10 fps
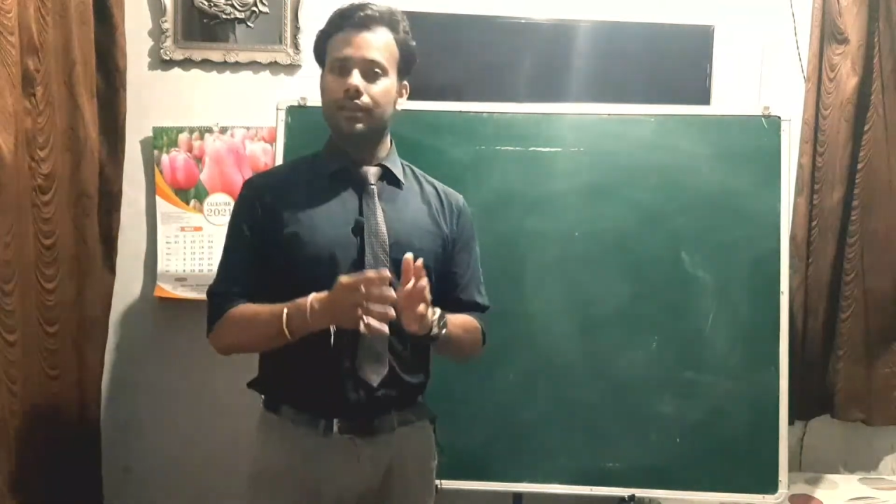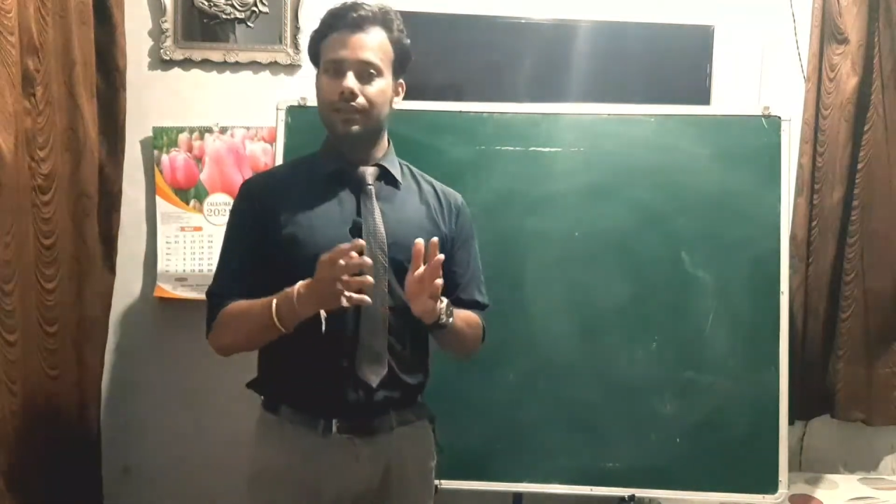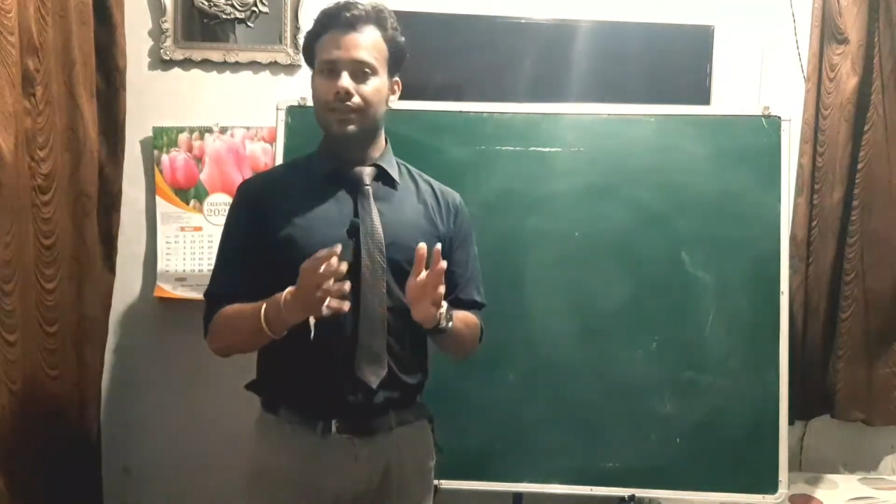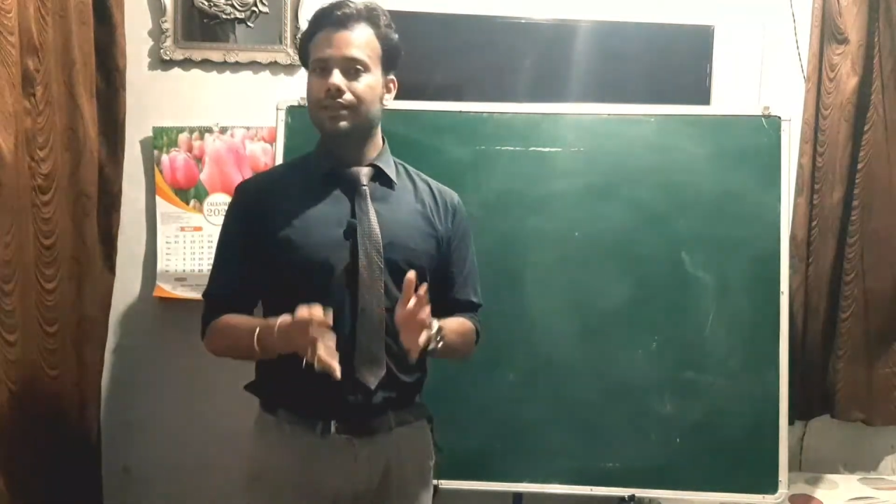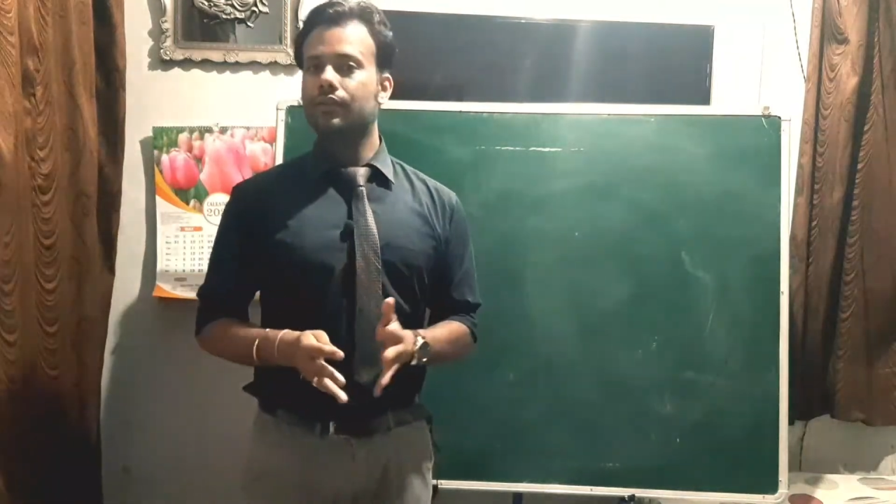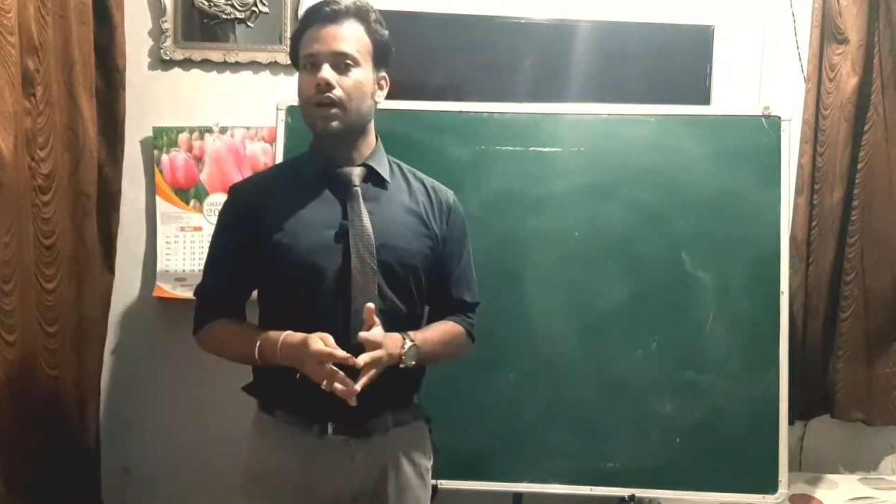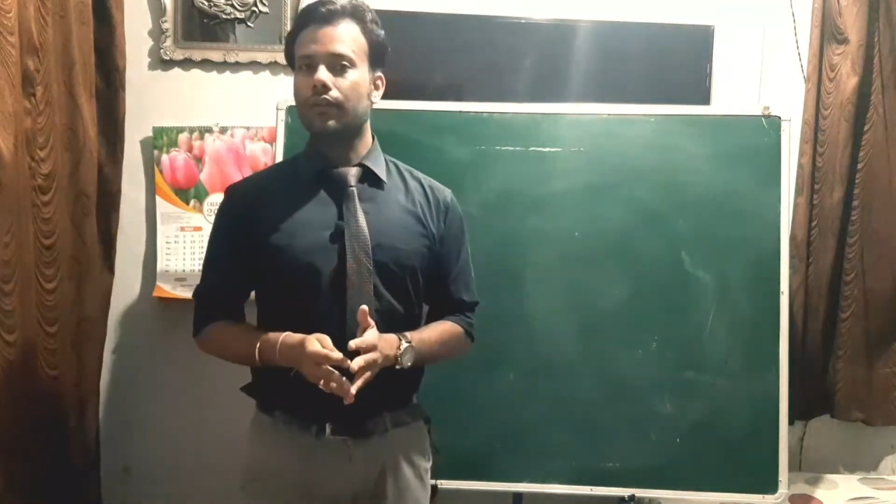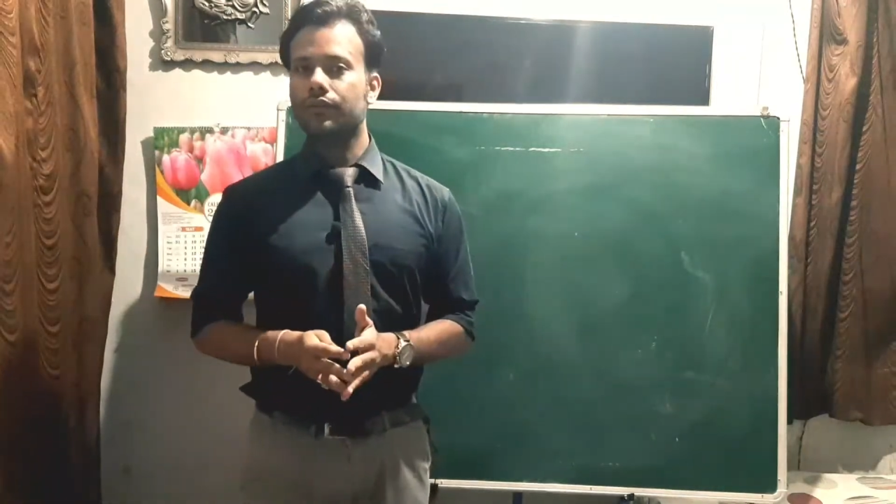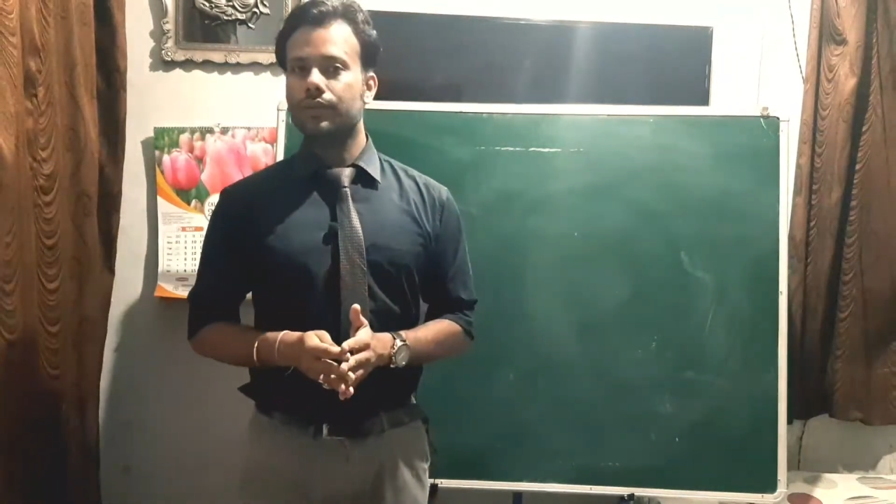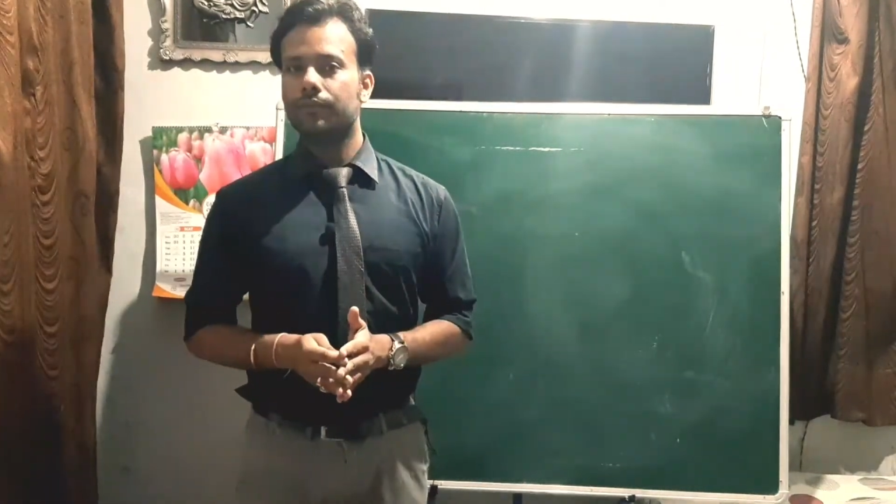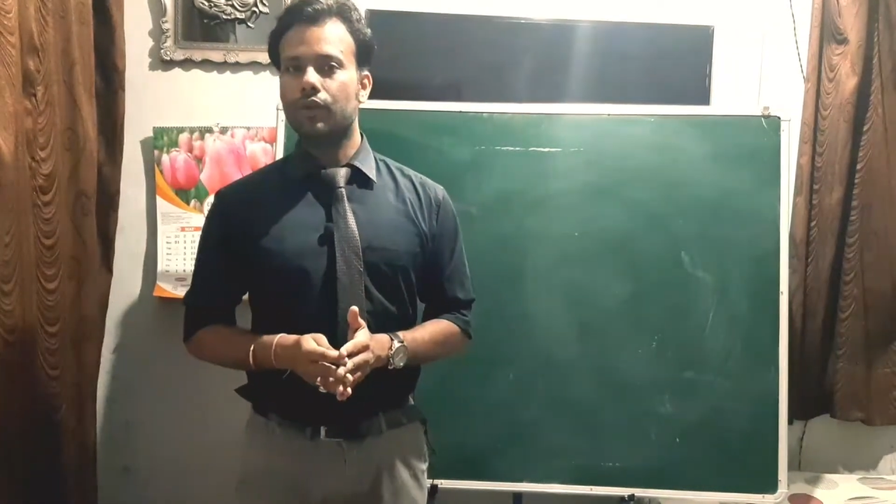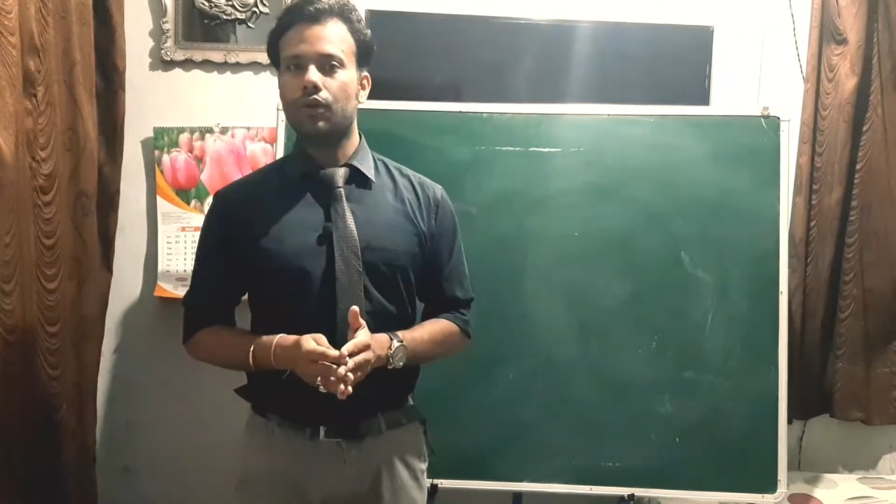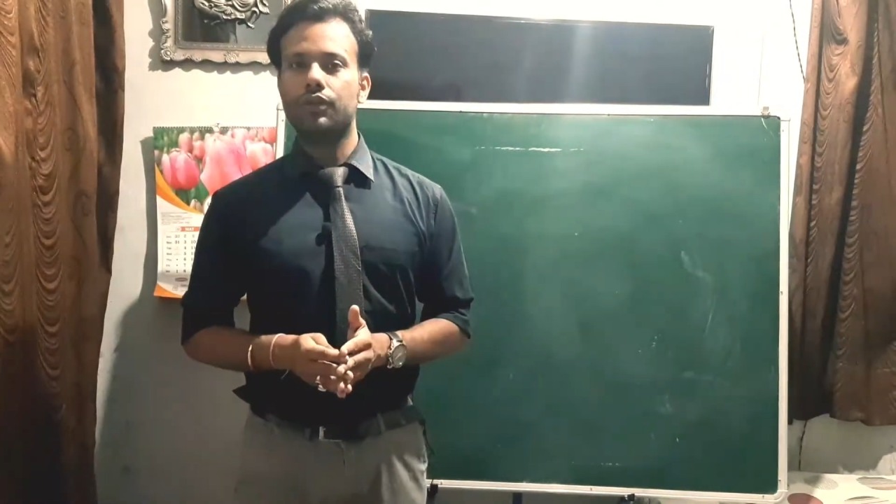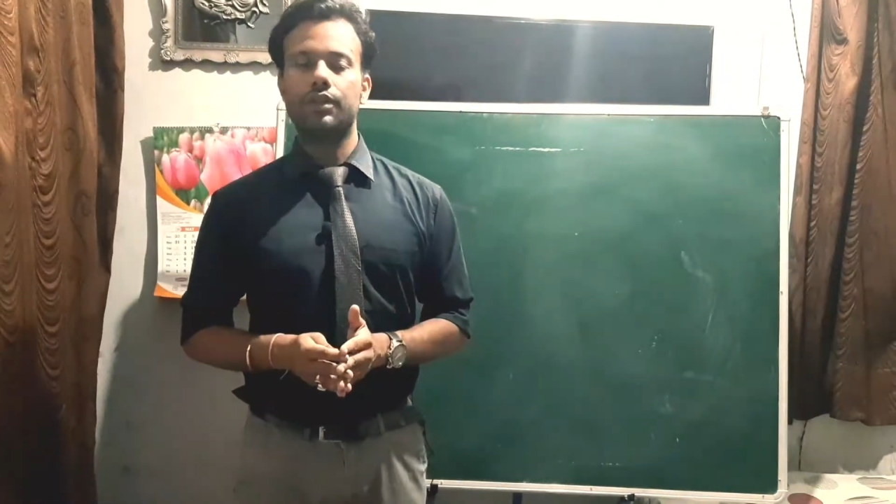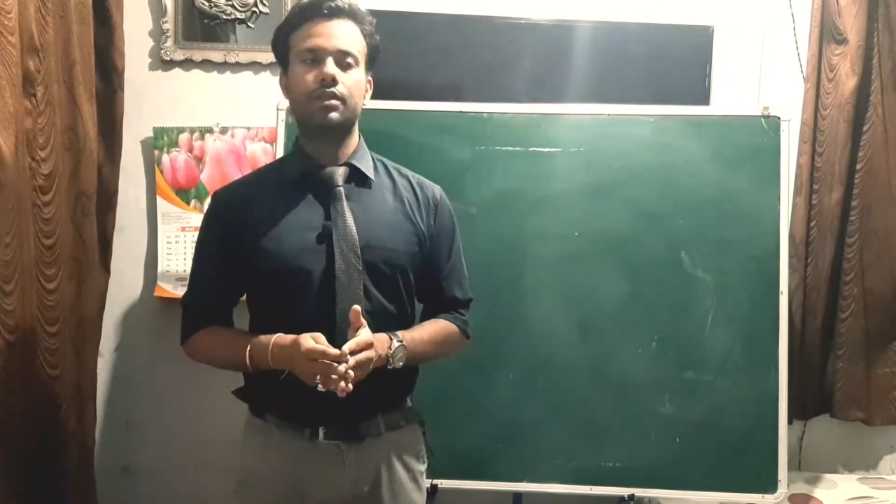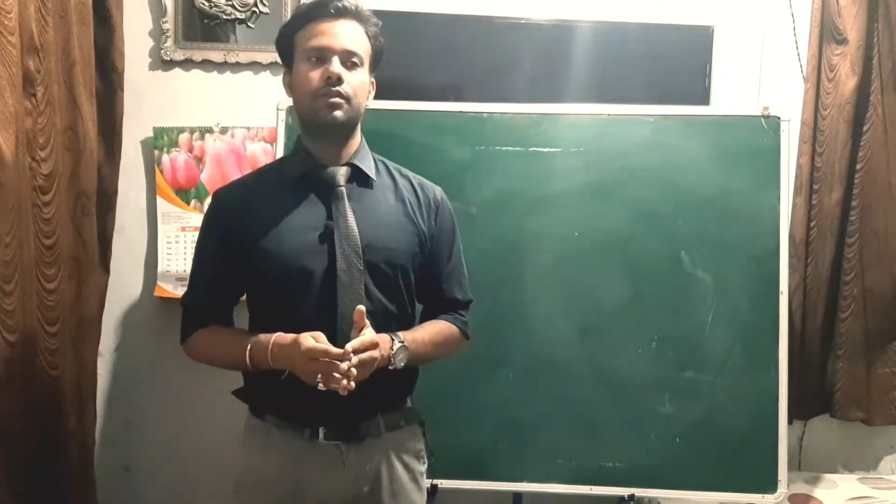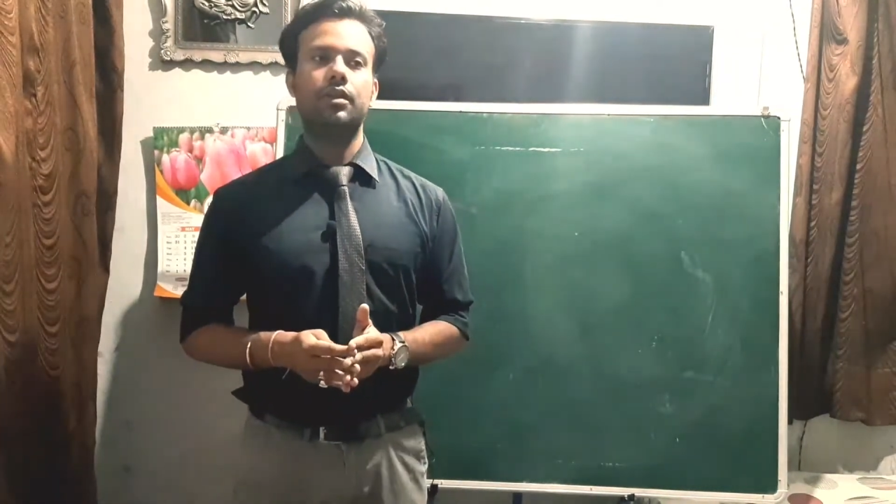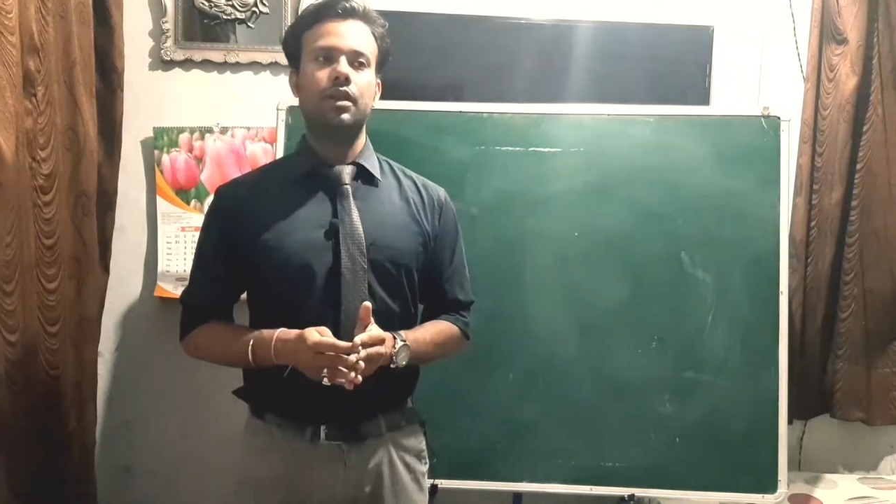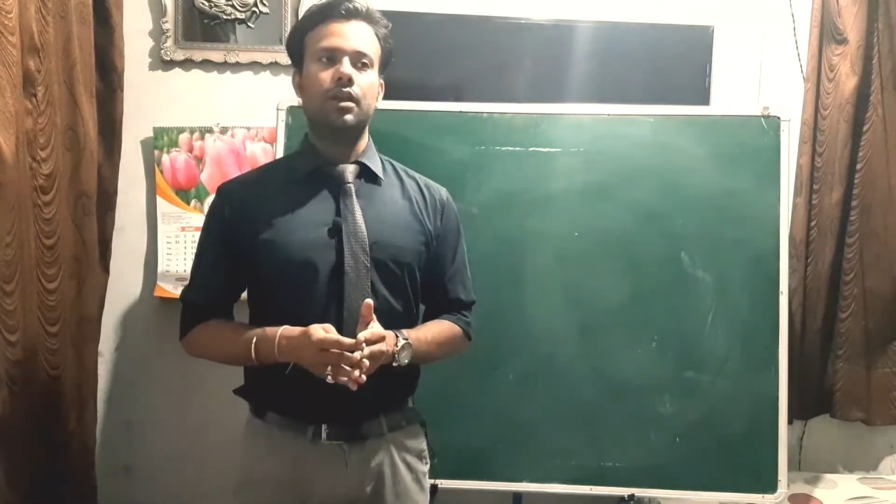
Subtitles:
these graphs because in